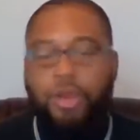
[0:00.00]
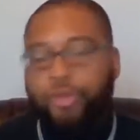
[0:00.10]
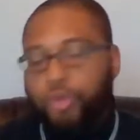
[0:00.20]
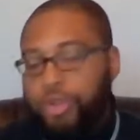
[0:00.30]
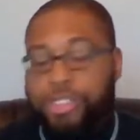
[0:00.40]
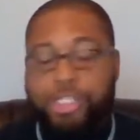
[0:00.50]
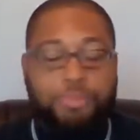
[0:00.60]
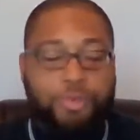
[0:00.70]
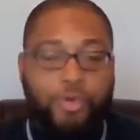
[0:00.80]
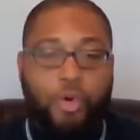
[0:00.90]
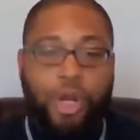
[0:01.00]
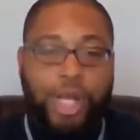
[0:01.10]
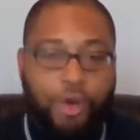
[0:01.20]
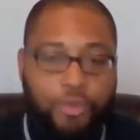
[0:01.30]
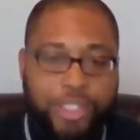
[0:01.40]
You know, of course, this is before
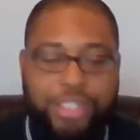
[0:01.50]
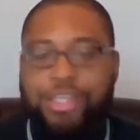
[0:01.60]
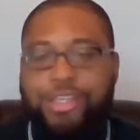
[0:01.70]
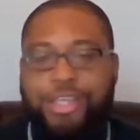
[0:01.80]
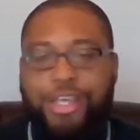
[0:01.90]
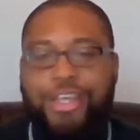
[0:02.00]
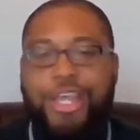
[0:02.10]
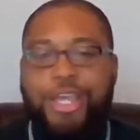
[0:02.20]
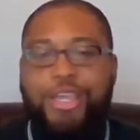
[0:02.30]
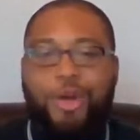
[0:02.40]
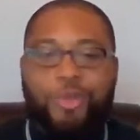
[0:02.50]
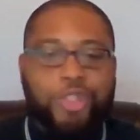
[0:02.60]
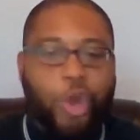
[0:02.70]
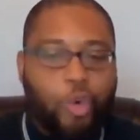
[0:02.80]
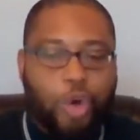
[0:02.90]
COVID season, you know,
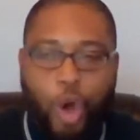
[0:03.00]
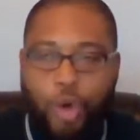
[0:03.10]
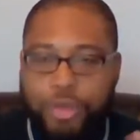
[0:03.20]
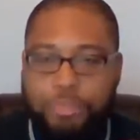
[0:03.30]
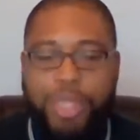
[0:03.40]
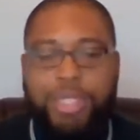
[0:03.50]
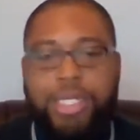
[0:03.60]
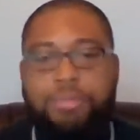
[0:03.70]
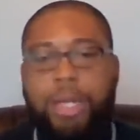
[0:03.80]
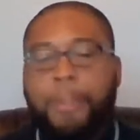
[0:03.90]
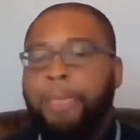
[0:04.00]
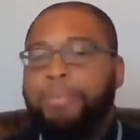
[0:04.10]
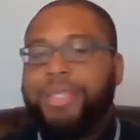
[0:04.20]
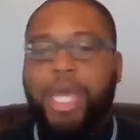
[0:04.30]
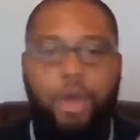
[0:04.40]
this whole COVID pandemic.
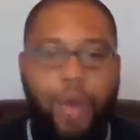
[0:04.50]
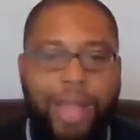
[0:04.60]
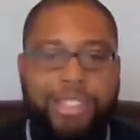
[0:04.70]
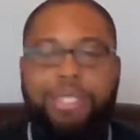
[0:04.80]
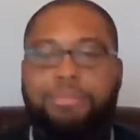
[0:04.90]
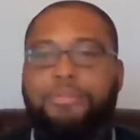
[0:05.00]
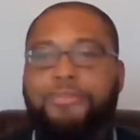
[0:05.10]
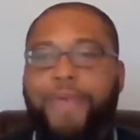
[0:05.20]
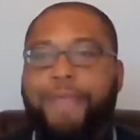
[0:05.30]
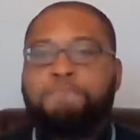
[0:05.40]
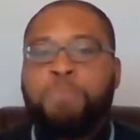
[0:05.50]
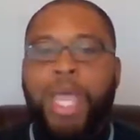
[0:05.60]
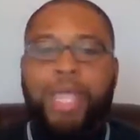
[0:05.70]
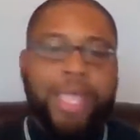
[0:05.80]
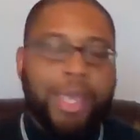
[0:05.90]
But they'll go out to the buffet
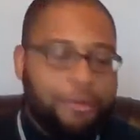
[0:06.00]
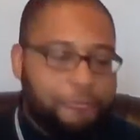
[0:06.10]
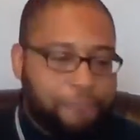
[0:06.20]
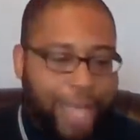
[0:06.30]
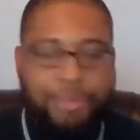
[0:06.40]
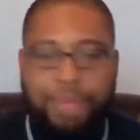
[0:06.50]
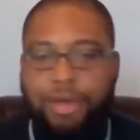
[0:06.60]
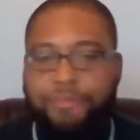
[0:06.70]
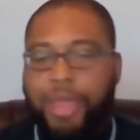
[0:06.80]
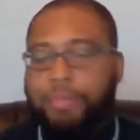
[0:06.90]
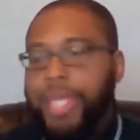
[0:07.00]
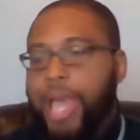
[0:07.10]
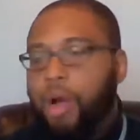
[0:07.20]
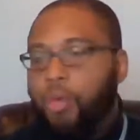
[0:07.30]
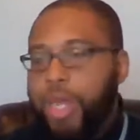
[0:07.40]
and they'll invite me and my family
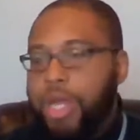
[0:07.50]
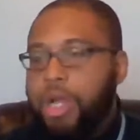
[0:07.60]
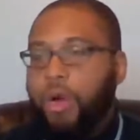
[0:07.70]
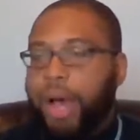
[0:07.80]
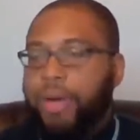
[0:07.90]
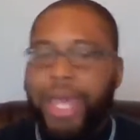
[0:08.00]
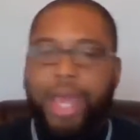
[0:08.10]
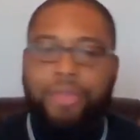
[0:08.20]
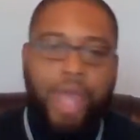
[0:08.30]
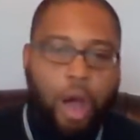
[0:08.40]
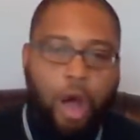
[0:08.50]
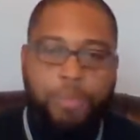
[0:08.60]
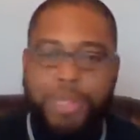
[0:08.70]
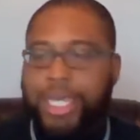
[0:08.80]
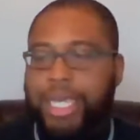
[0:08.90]
out and we'll go out and they'll
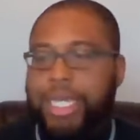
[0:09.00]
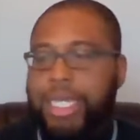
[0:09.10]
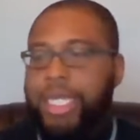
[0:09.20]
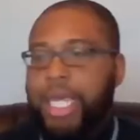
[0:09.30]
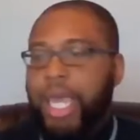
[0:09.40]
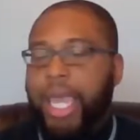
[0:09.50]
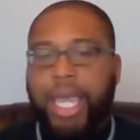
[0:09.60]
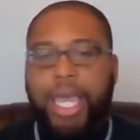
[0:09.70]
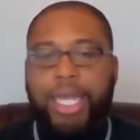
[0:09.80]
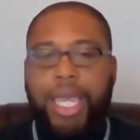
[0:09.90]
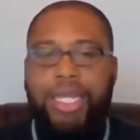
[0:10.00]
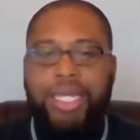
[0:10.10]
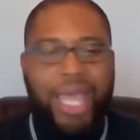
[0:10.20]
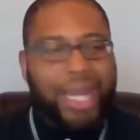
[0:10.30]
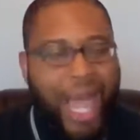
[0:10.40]
all be eating. And
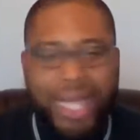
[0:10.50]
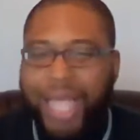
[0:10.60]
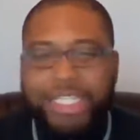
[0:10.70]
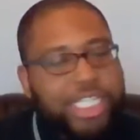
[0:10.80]
I